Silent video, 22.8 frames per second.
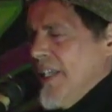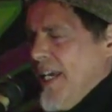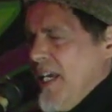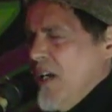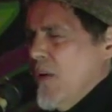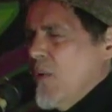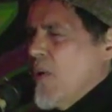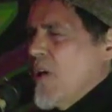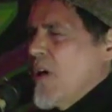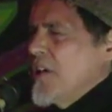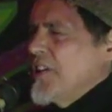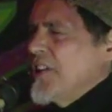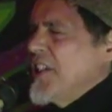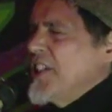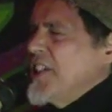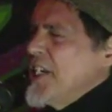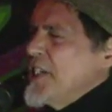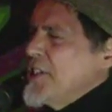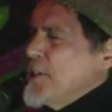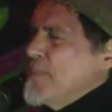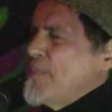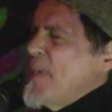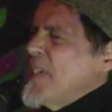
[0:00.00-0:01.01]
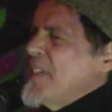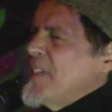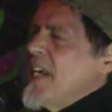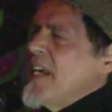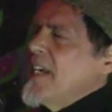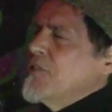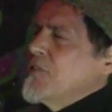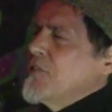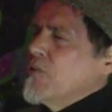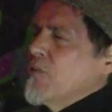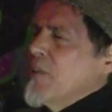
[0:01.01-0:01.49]
They were the
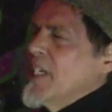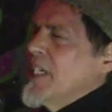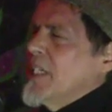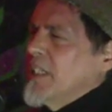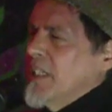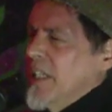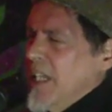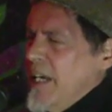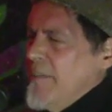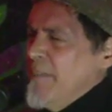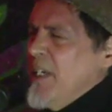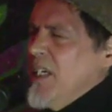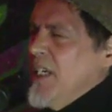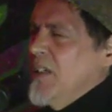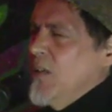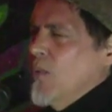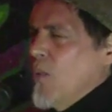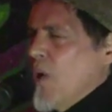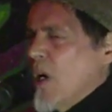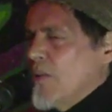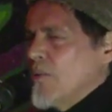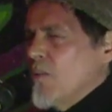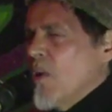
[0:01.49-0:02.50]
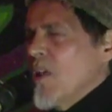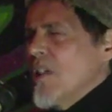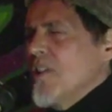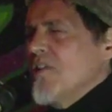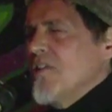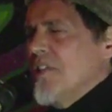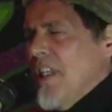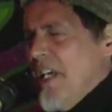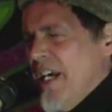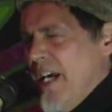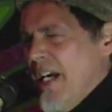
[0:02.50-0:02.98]
dispossessed reclaiming what
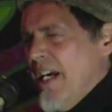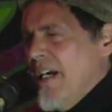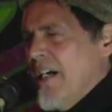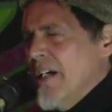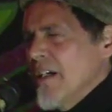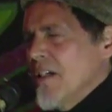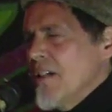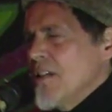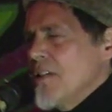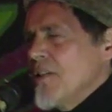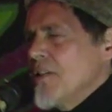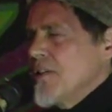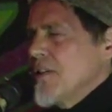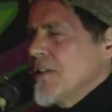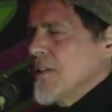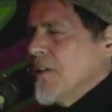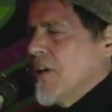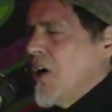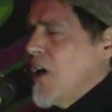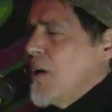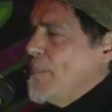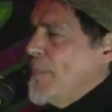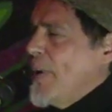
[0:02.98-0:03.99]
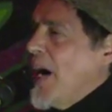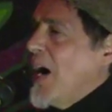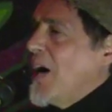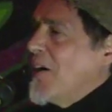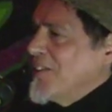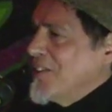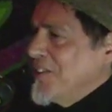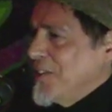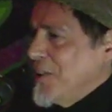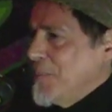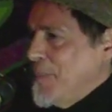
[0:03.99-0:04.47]
was theirs. All
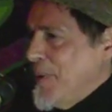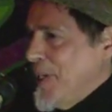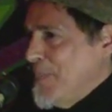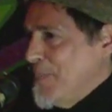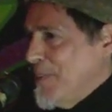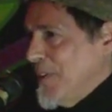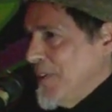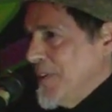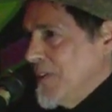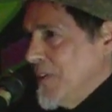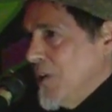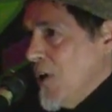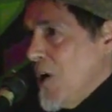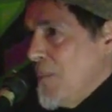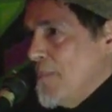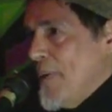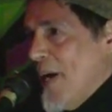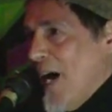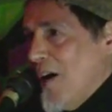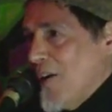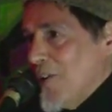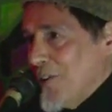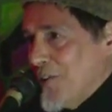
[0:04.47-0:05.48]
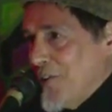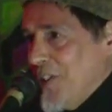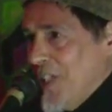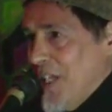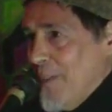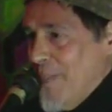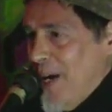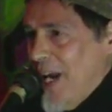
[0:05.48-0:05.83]
power to the people, all power to the